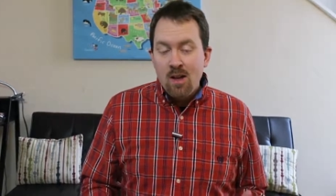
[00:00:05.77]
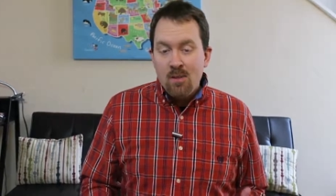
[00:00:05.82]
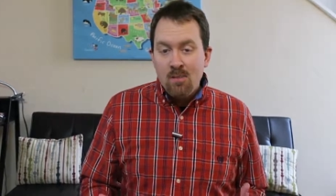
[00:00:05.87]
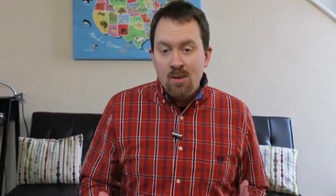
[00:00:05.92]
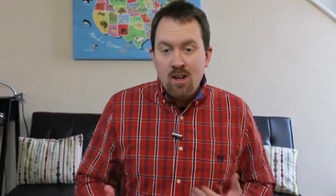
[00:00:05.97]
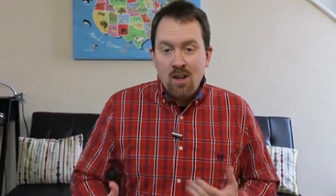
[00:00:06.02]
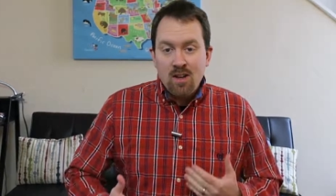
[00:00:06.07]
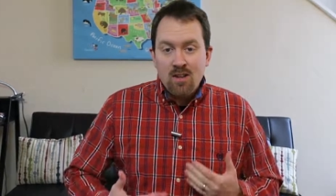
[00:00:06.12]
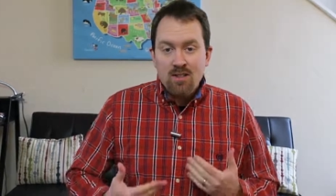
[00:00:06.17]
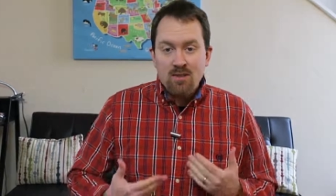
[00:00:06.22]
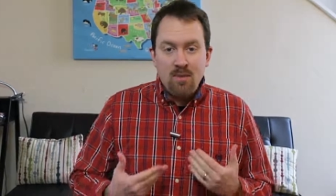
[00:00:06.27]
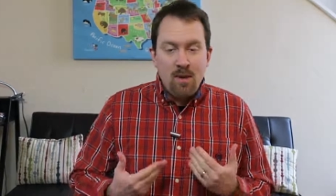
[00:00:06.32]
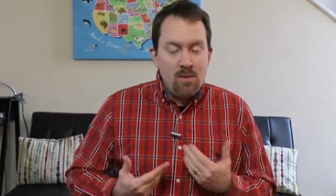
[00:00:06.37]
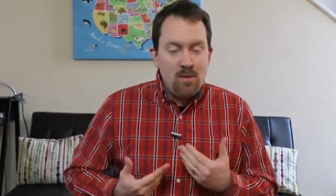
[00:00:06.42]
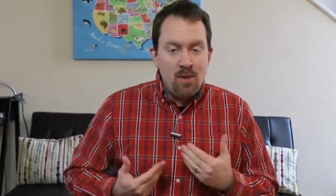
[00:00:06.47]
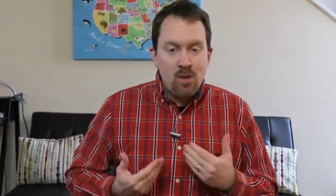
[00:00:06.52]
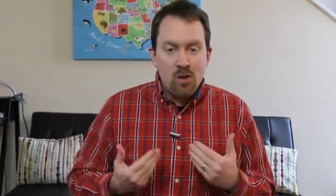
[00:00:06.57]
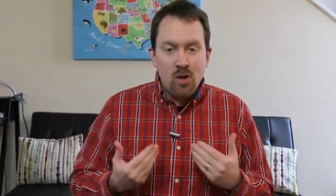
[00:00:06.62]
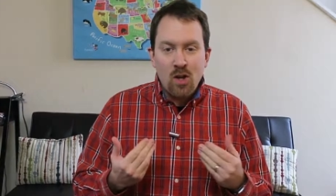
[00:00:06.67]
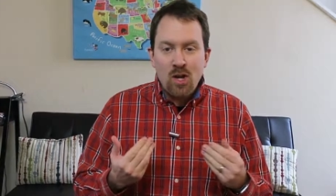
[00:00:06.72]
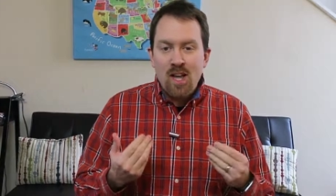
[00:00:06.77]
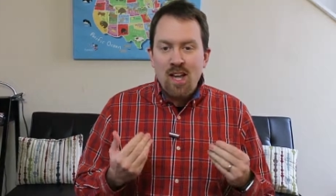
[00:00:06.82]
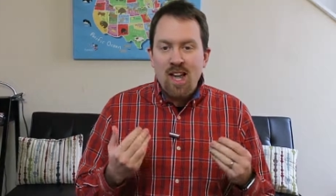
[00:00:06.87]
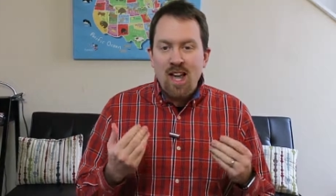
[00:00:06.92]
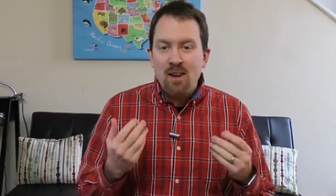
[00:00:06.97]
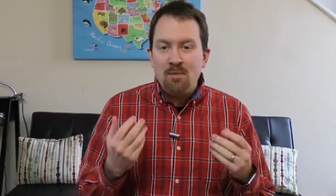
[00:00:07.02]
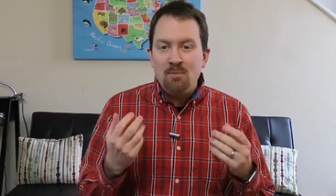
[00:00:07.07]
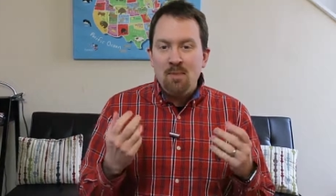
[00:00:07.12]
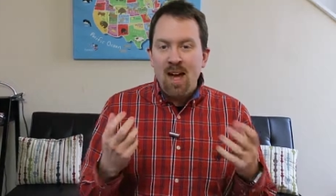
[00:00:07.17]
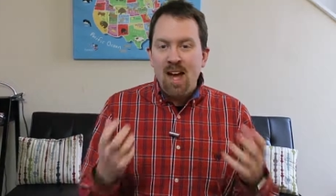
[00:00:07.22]
because maybe you're looking
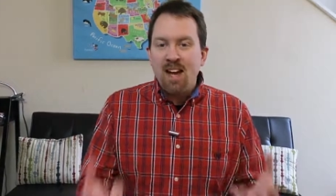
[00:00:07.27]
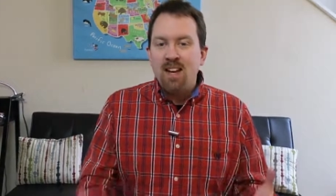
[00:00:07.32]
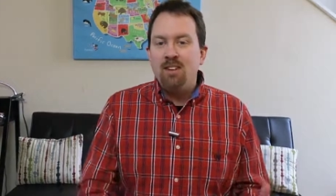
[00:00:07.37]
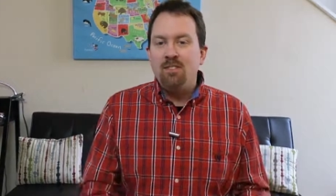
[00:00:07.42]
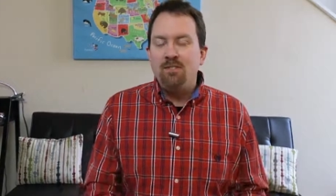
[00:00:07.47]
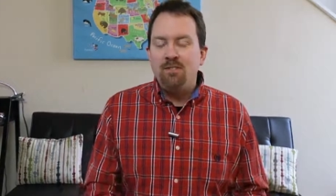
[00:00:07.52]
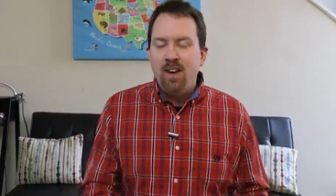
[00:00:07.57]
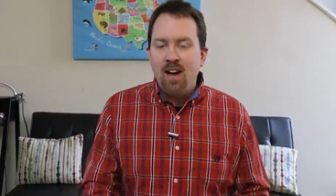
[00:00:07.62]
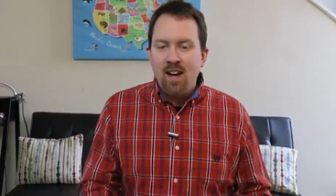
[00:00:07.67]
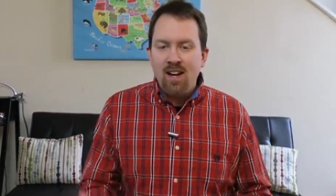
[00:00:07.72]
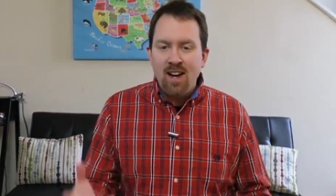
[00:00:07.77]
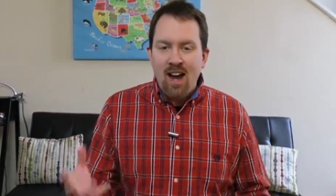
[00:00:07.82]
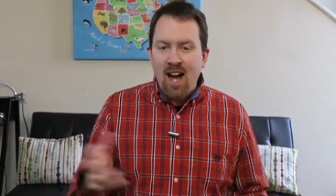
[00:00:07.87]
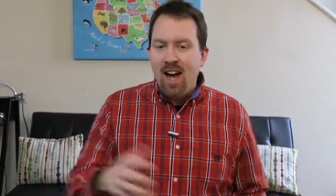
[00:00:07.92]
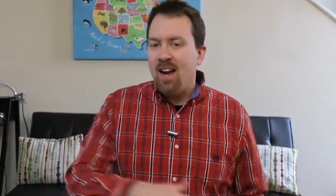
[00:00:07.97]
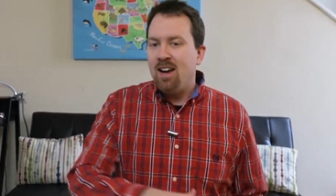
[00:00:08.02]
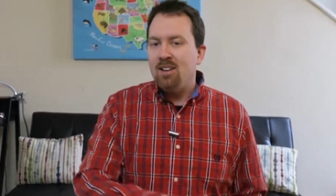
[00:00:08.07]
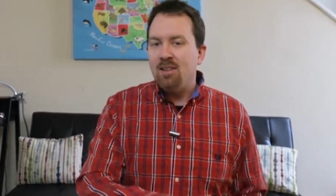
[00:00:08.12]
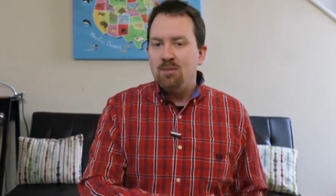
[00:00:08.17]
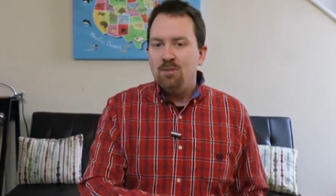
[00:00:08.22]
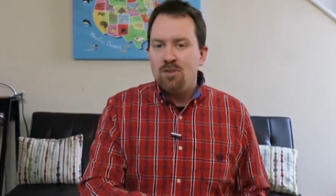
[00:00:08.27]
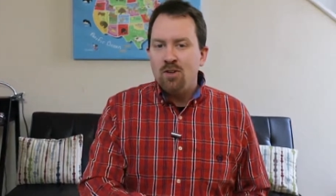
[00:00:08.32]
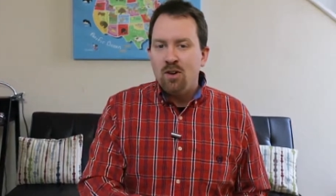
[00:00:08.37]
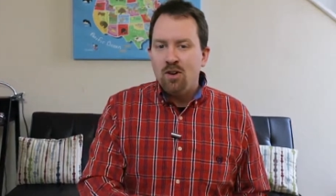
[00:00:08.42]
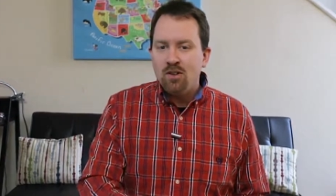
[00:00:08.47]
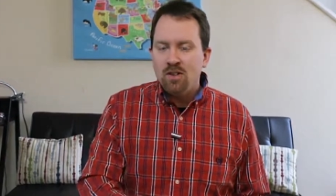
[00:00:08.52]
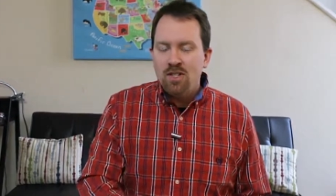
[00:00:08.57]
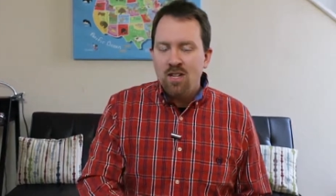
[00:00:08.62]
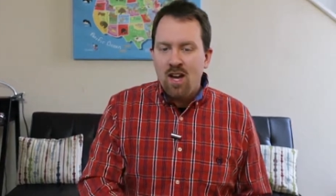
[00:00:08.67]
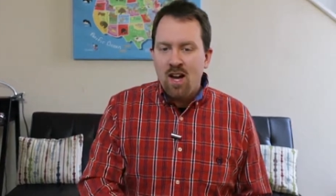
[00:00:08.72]
at magnified items
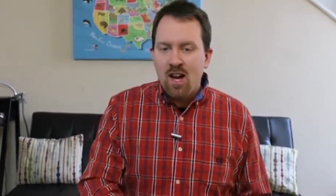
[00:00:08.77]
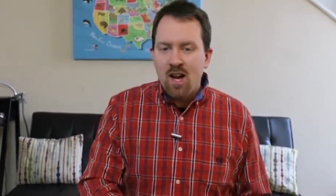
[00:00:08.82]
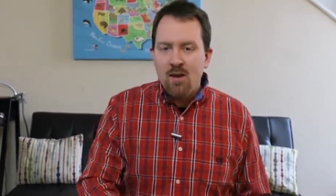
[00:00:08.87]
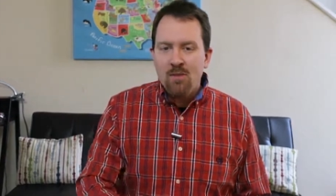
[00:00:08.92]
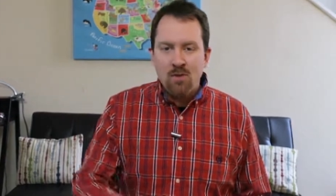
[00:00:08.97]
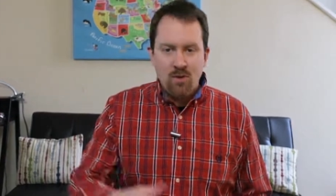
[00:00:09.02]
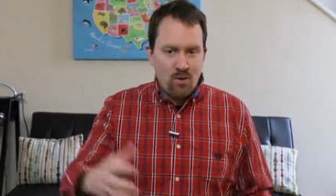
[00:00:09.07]
all the time.